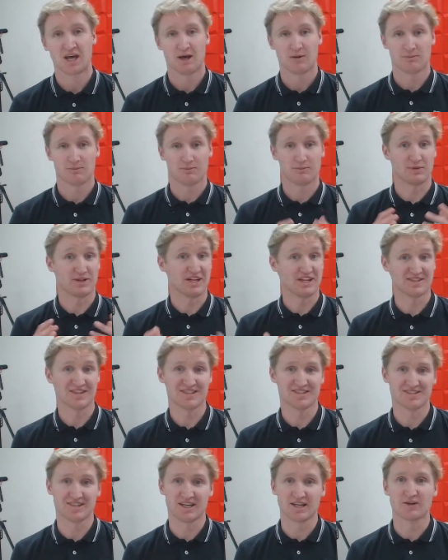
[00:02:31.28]
But as I
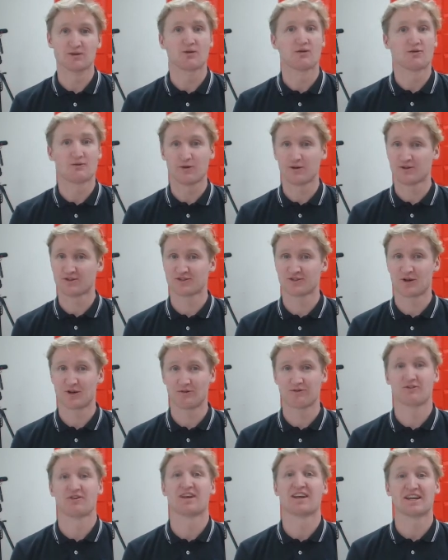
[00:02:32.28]
said, first
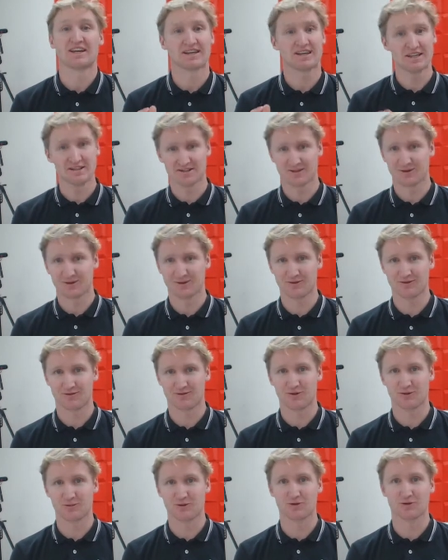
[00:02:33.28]
off, get someone to
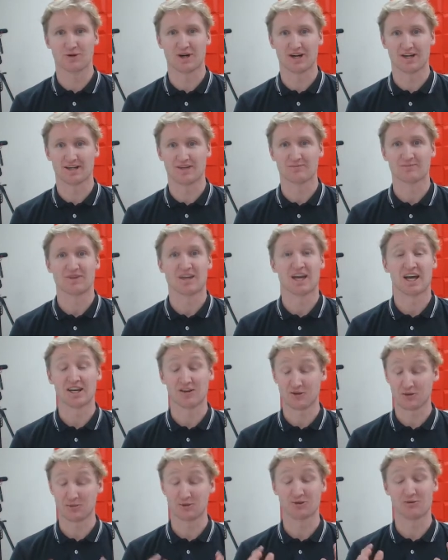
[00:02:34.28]
film you running and
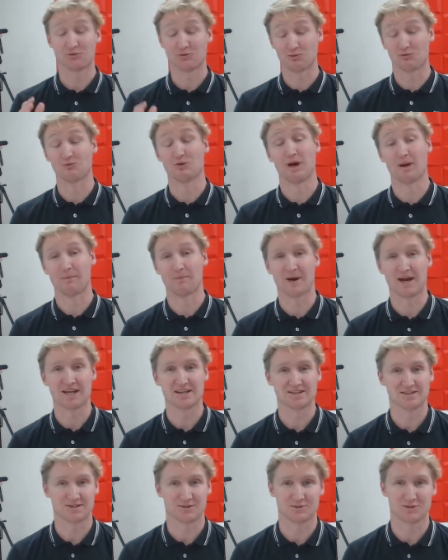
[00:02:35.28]
you'll be
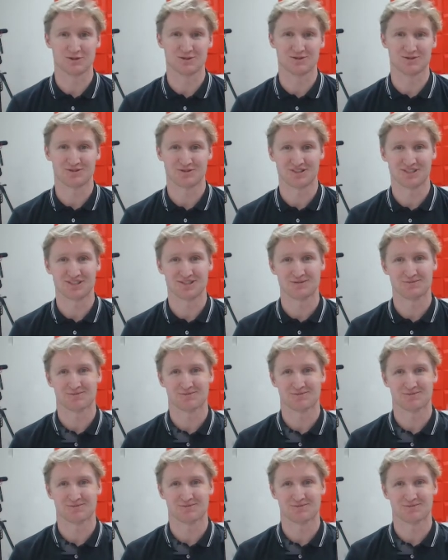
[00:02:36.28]
amazed at what you see.